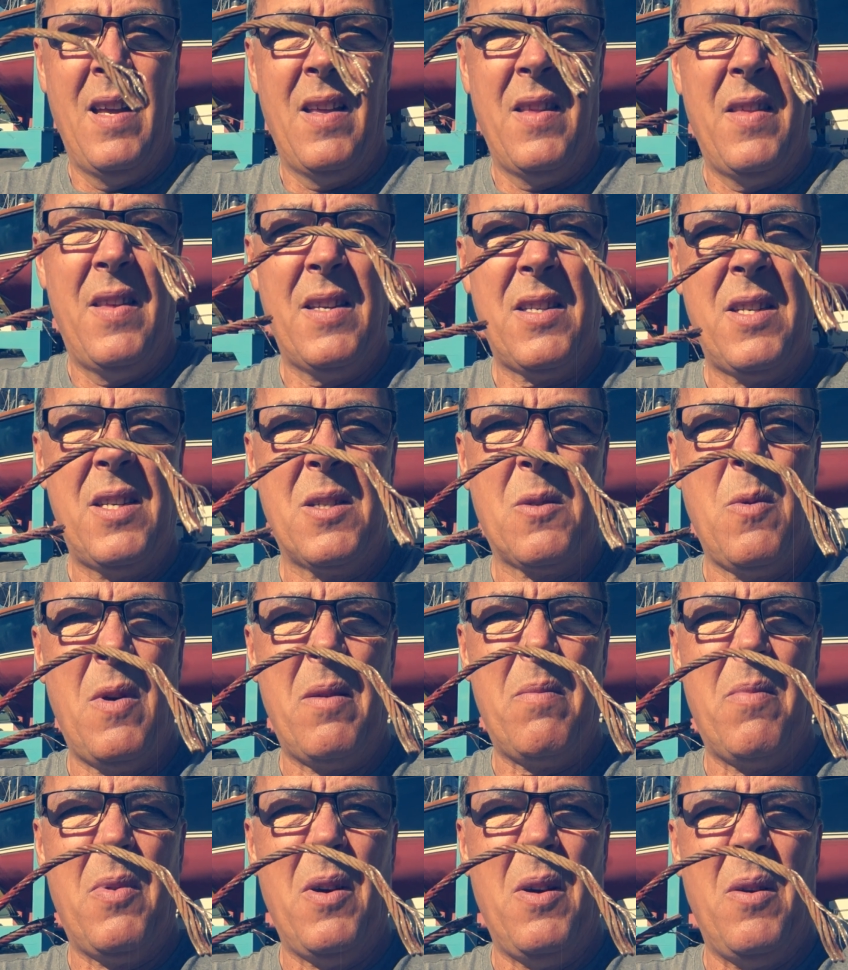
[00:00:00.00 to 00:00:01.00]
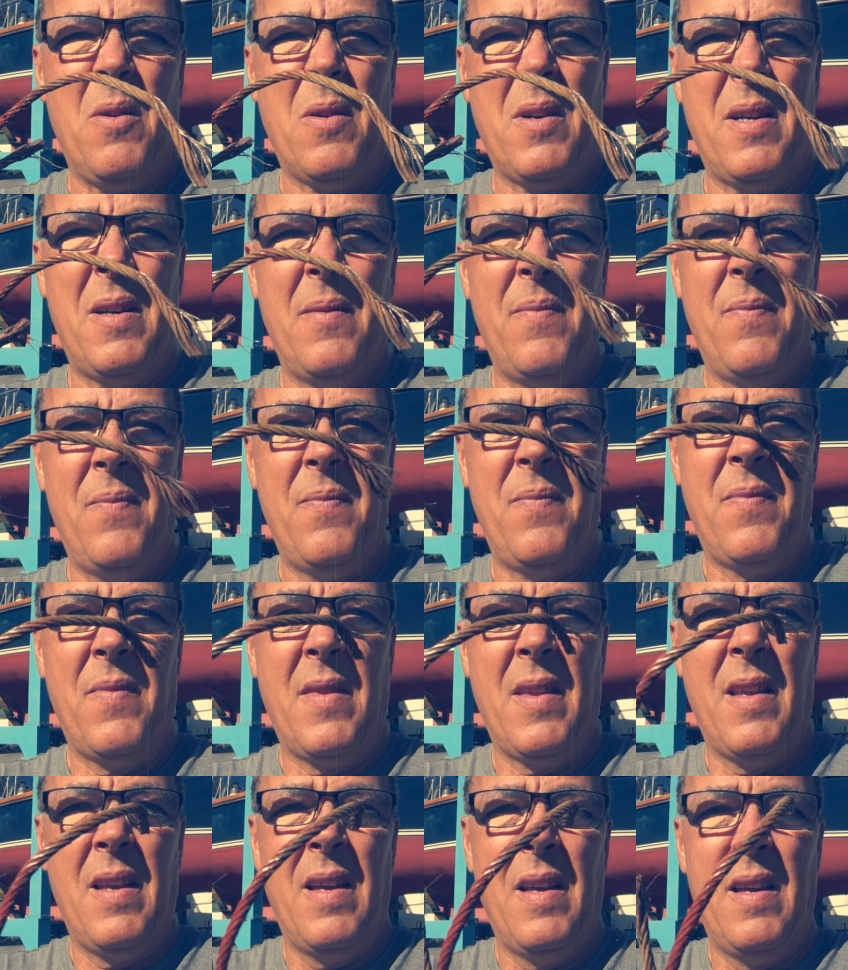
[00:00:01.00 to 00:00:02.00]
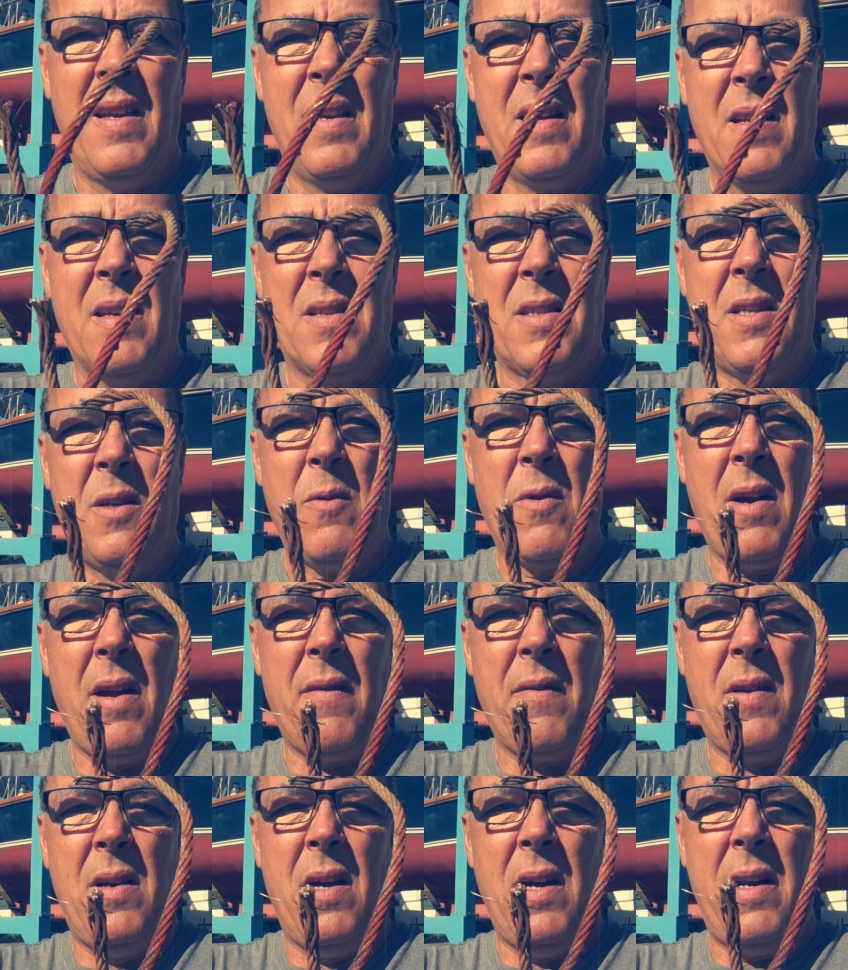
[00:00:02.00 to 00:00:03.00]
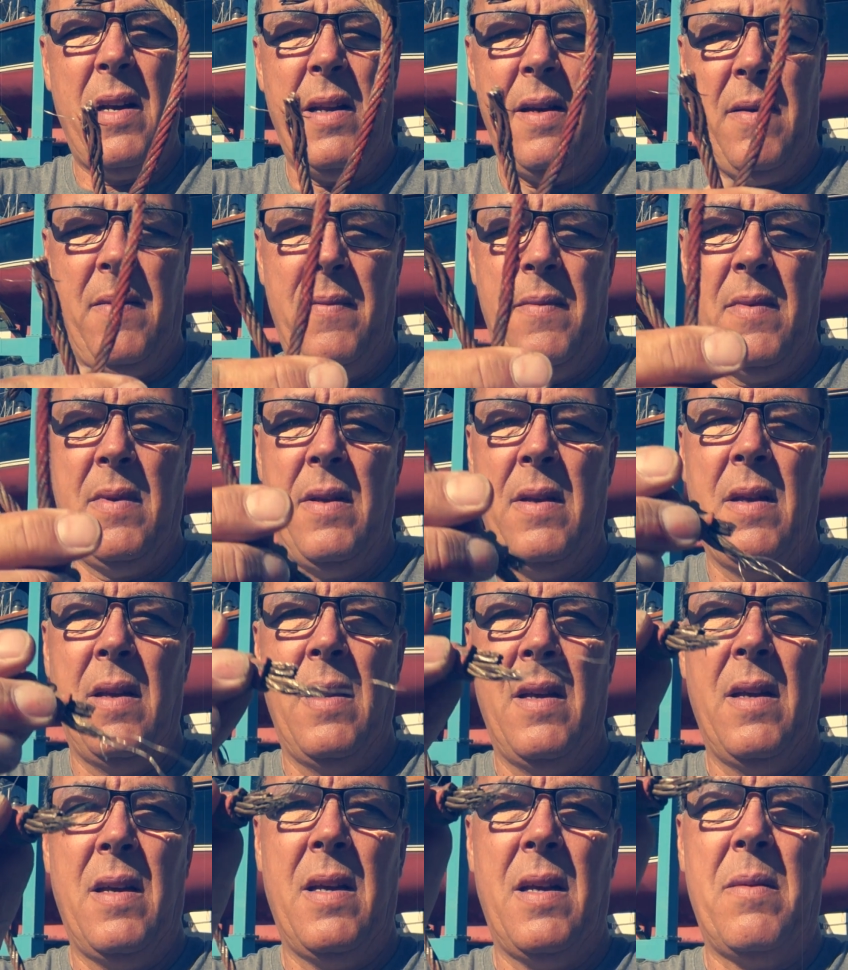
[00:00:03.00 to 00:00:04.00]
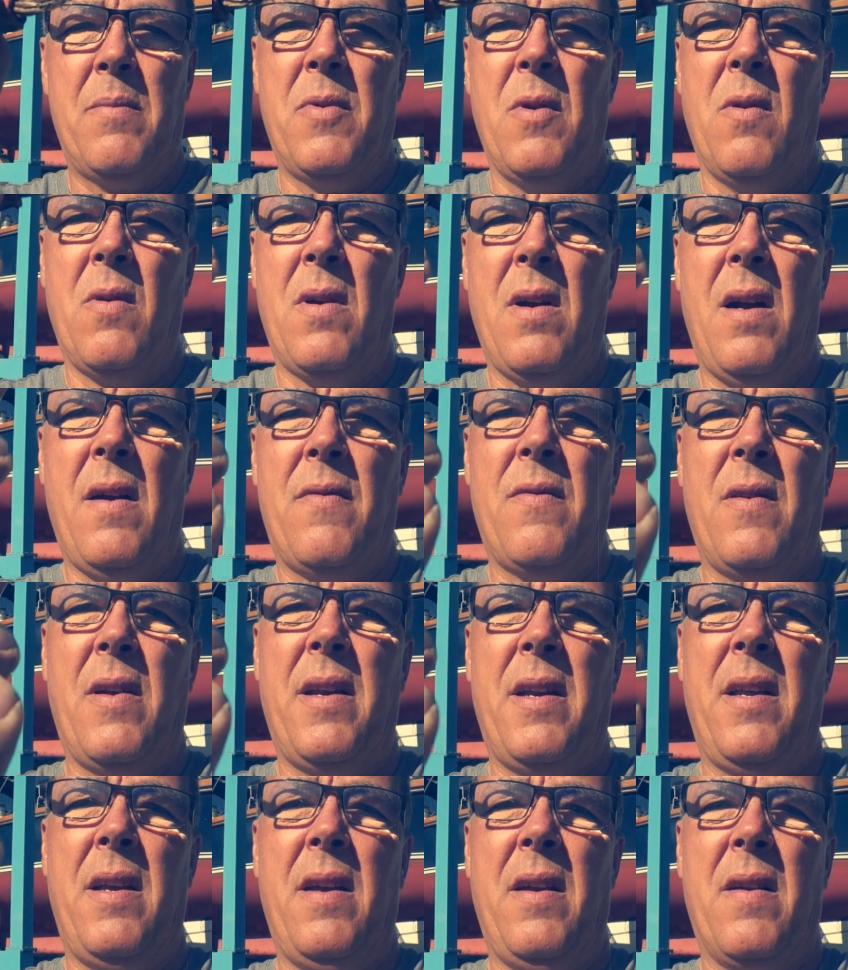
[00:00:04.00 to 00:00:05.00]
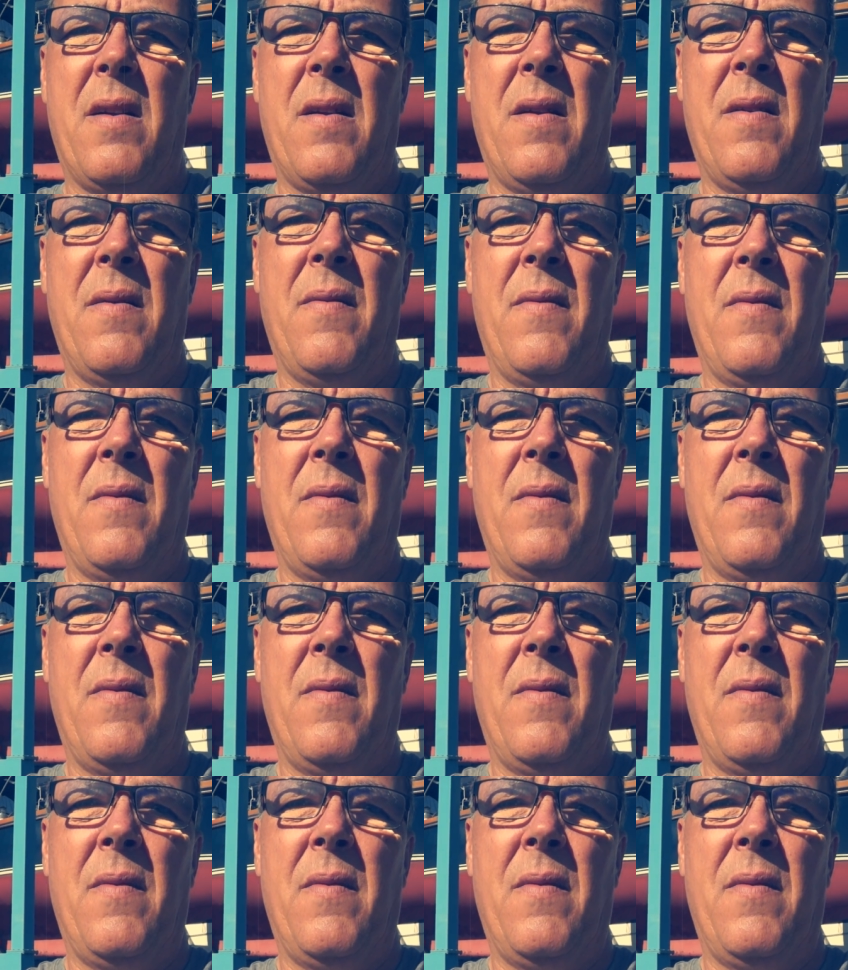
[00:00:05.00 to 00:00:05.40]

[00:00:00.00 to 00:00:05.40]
This is what broke. Let's see where I've cut it. It broke off right here.